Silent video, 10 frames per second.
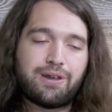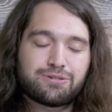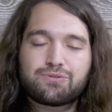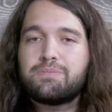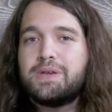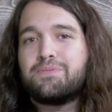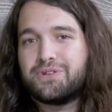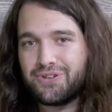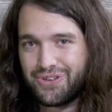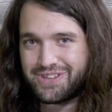Three people
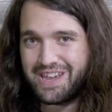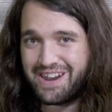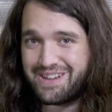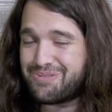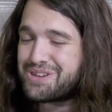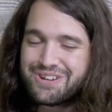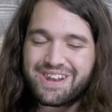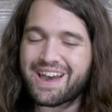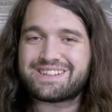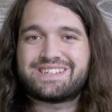here looked at it. We could
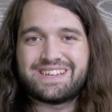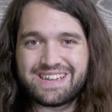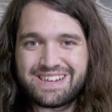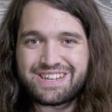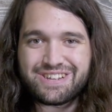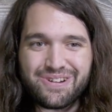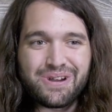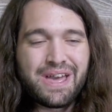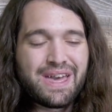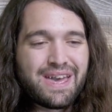not see an issue